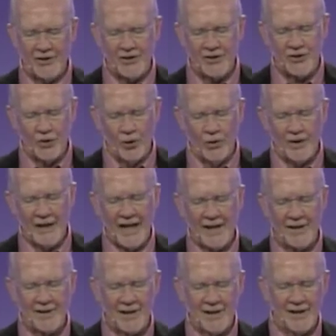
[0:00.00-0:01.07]
stone,
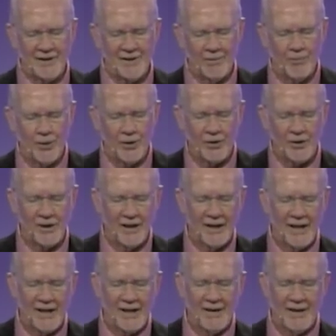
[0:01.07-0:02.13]
actually, it's a book.
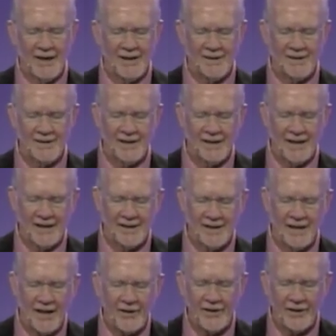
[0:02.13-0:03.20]
It's
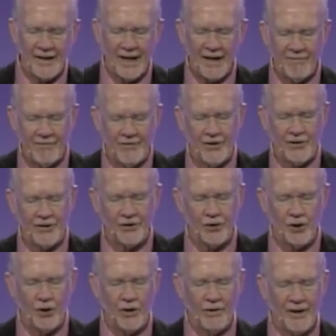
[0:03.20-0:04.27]
another name for the
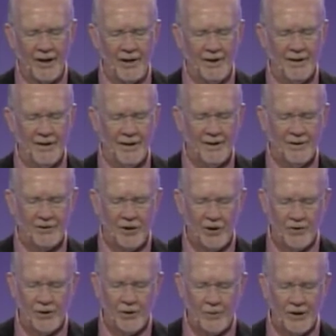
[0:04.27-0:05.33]
Torah. You all
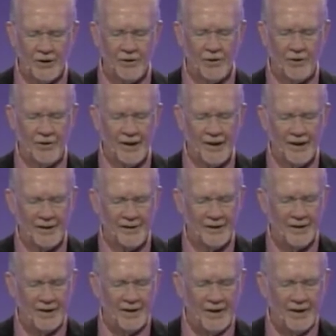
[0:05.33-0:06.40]
know what the Torah is.
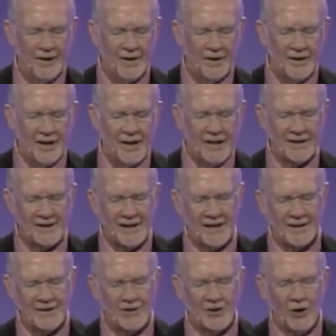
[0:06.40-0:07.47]
It
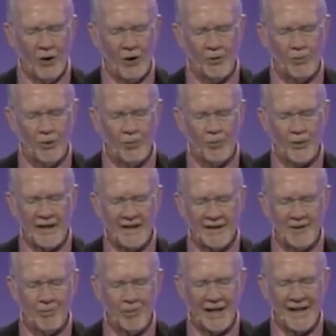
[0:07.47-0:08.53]
says, God will bring
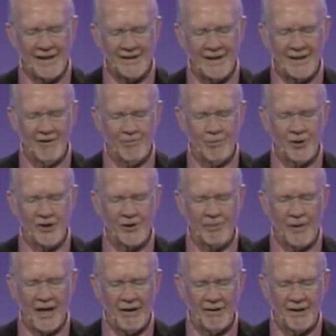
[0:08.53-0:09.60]
the blessing of
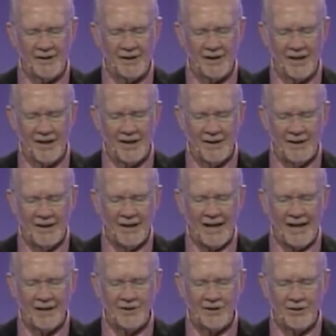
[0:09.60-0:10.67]
prosperity
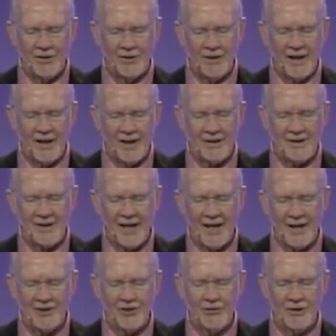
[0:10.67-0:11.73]
into
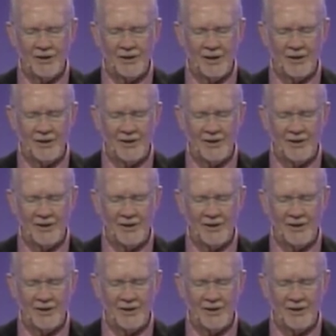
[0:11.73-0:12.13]
Ertez